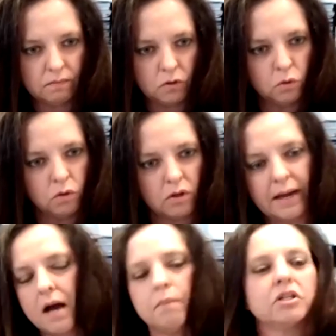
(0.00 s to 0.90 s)
you look
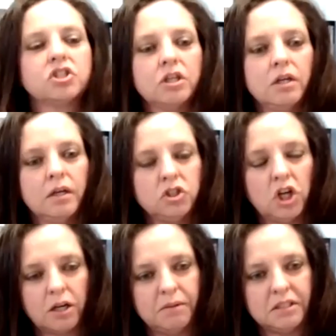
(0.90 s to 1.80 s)
at how much
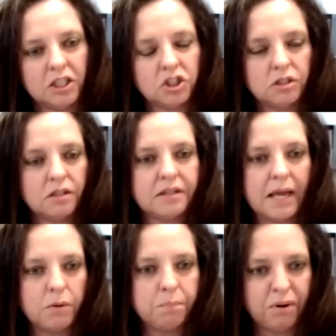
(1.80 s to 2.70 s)
documentation that
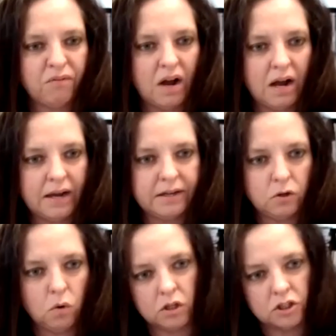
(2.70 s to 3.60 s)
they would provide in
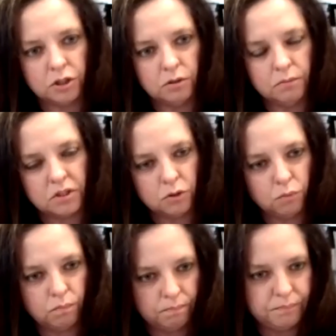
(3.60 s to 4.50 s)
order to
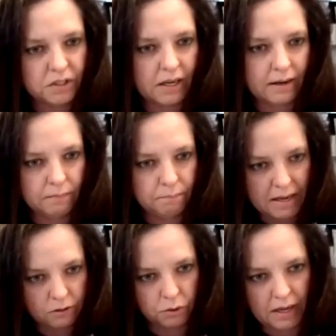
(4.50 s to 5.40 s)
to to kind of
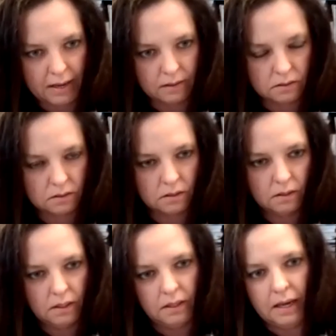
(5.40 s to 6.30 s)
make their case
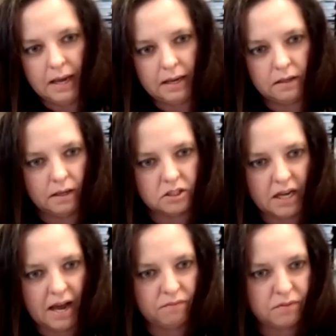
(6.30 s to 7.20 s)
and, and to
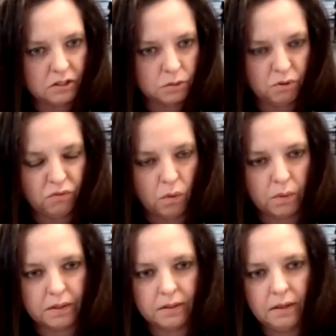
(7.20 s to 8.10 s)
have things move
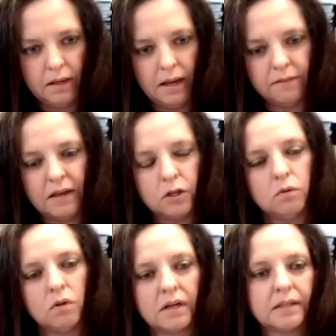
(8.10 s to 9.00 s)
forward. And then
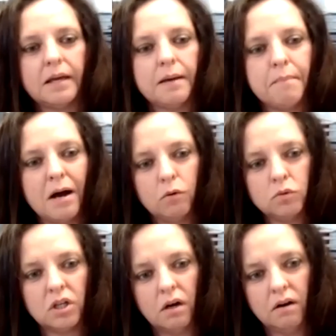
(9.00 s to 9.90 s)
you look at the
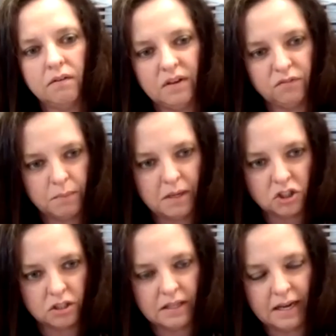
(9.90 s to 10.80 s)
amount of
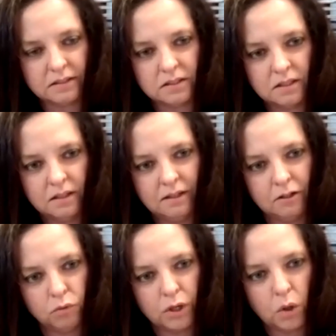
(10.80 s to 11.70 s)
information that's
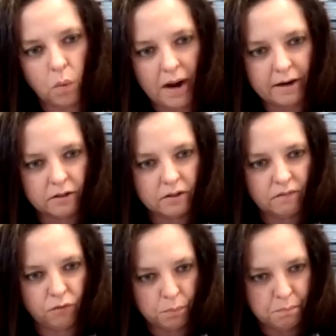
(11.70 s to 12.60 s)
required
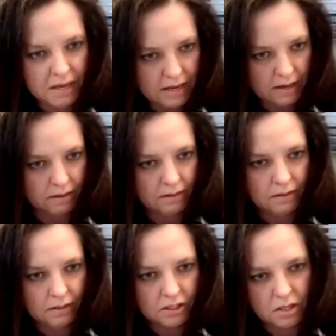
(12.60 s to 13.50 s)
for me
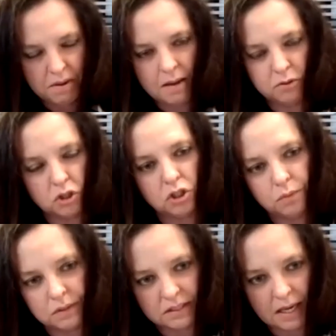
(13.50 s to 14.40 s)
to be able to
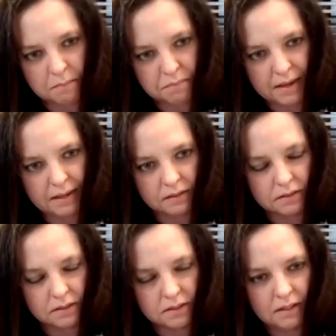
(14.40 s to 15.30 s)
do the same
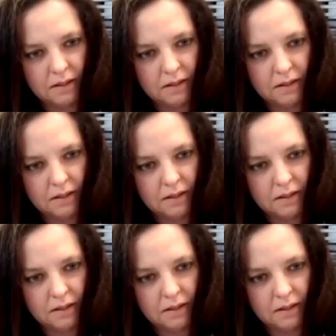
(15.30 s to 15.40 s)
things.